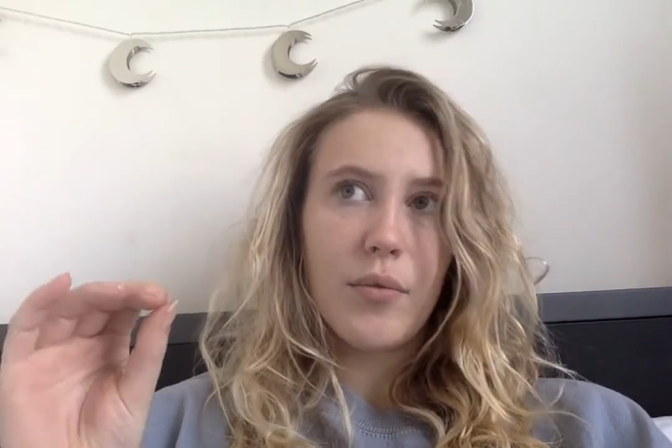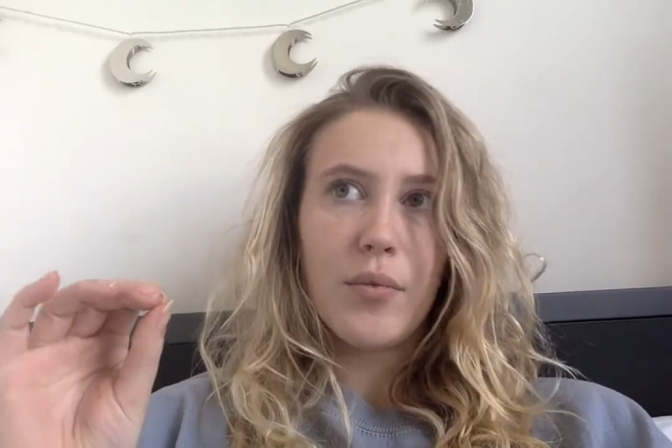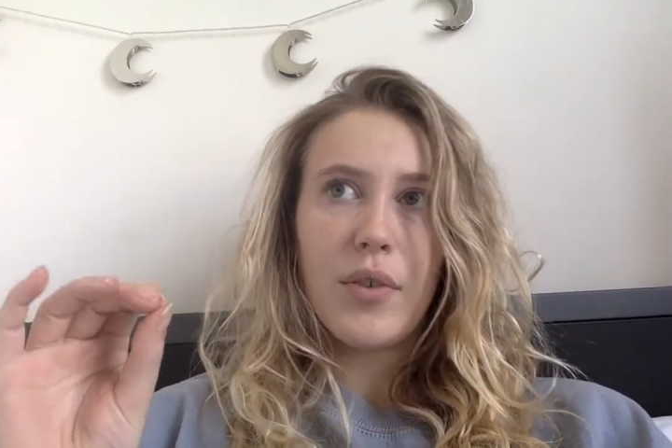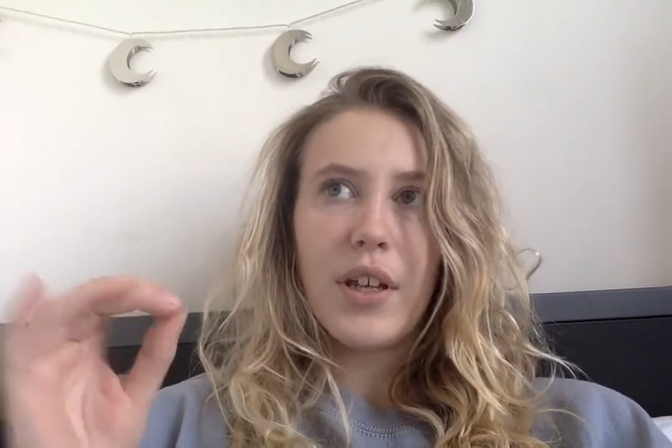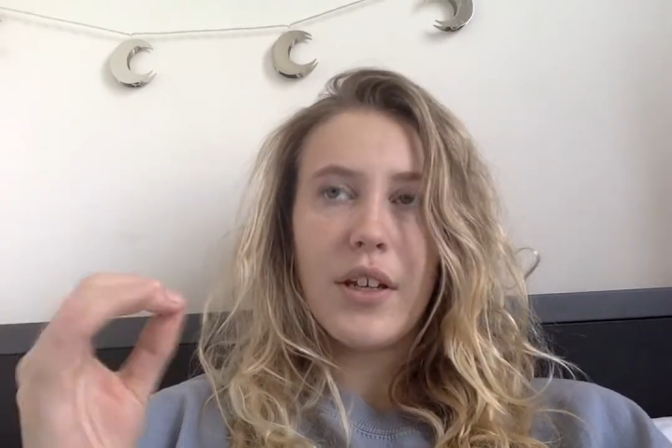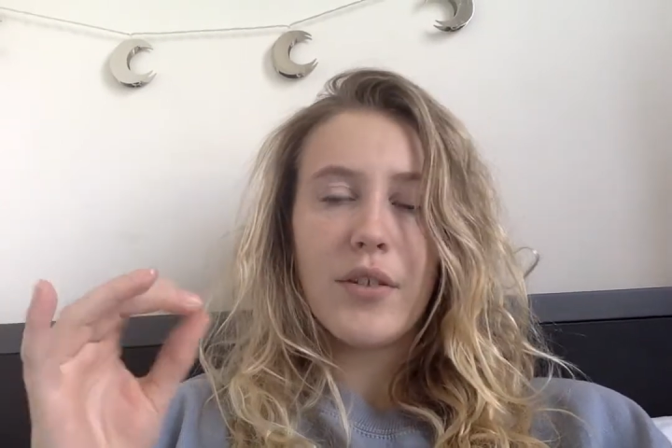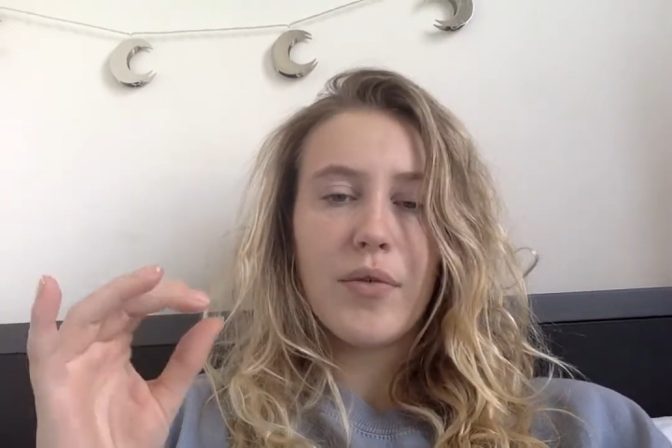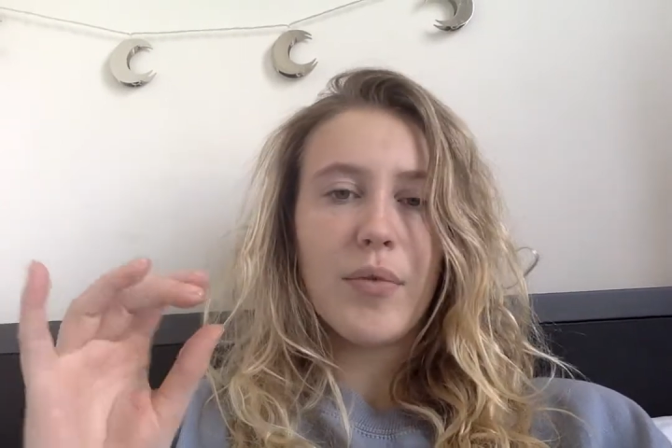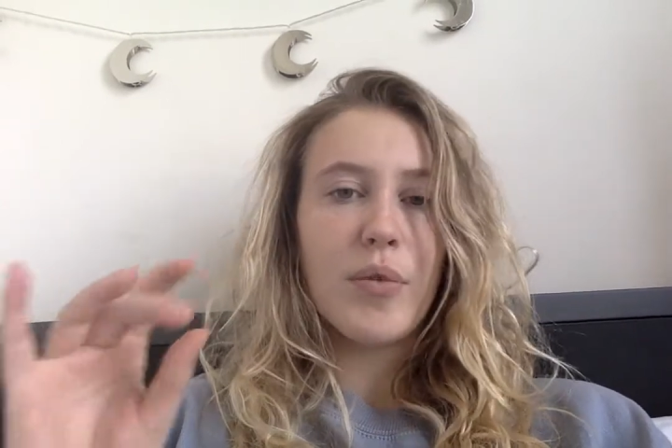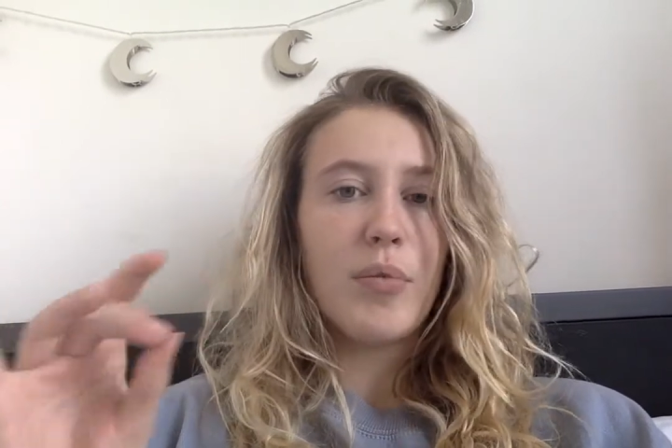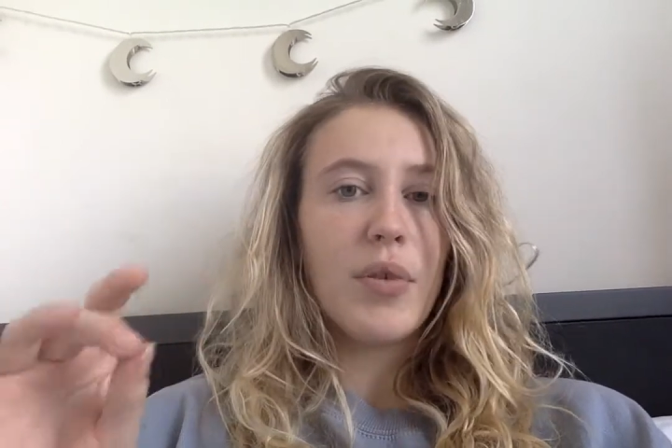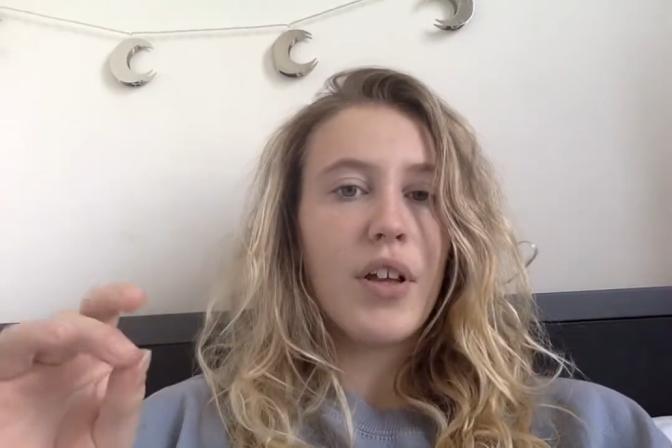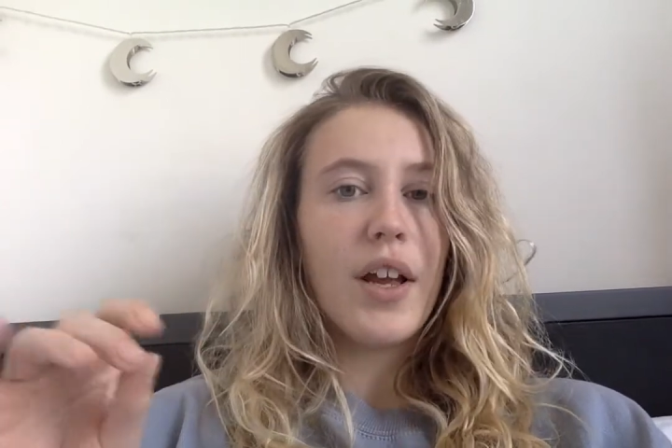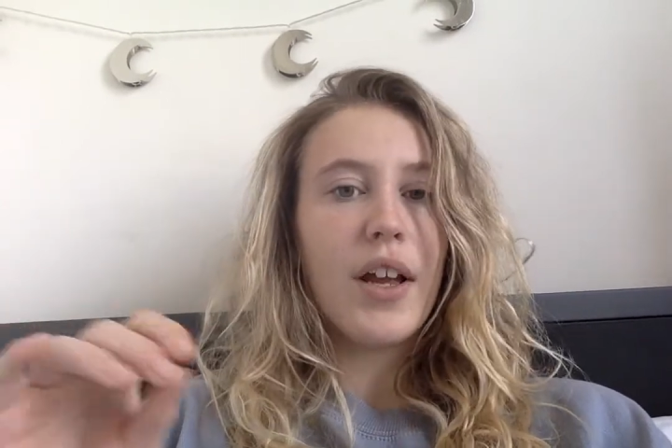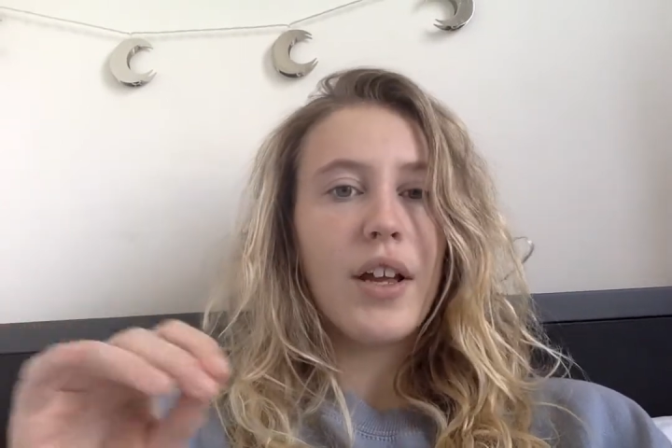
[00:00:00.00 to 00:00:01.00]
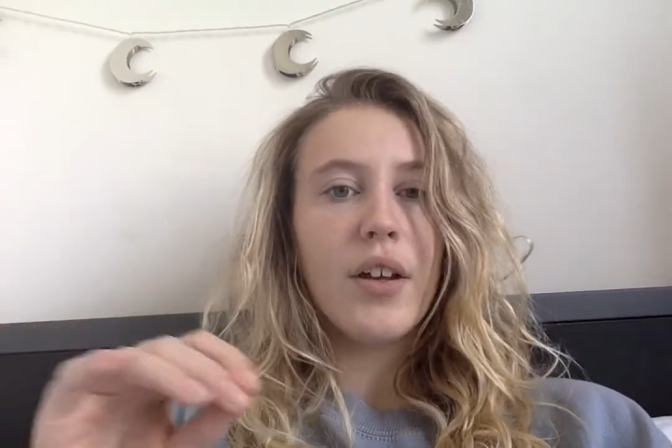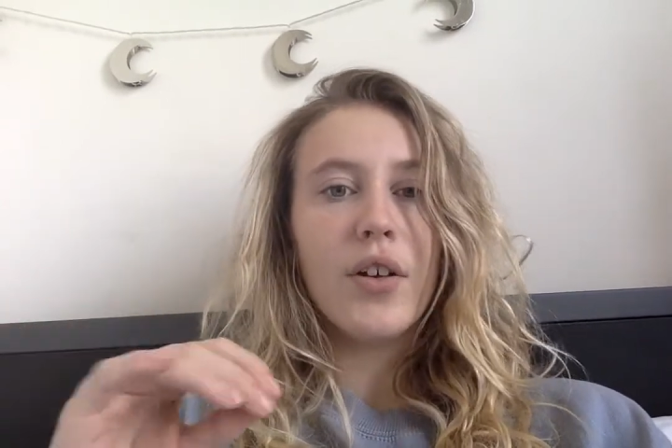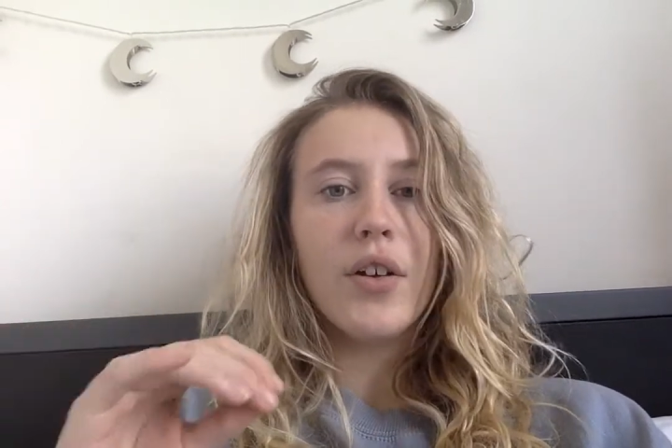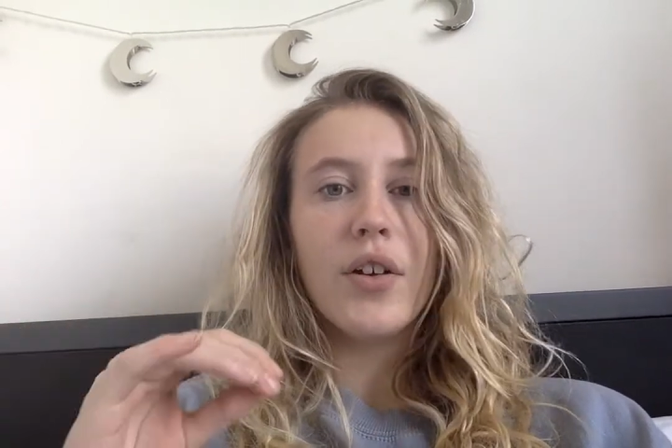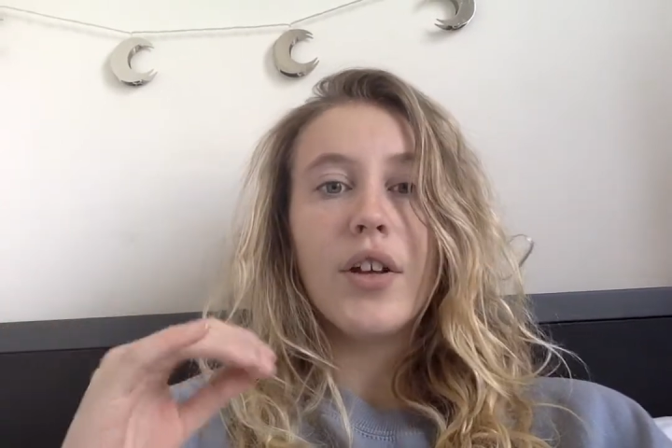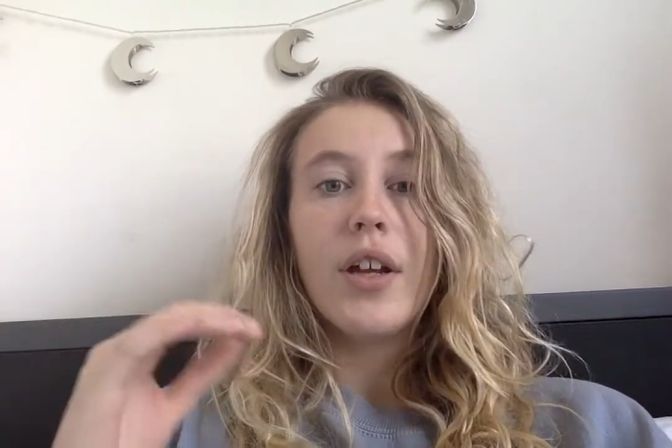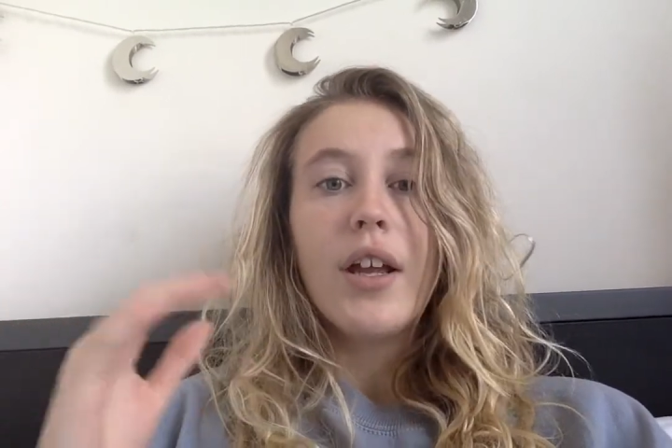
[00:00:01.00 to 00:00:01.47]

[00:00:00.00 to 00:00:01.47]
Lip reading: things from the play, or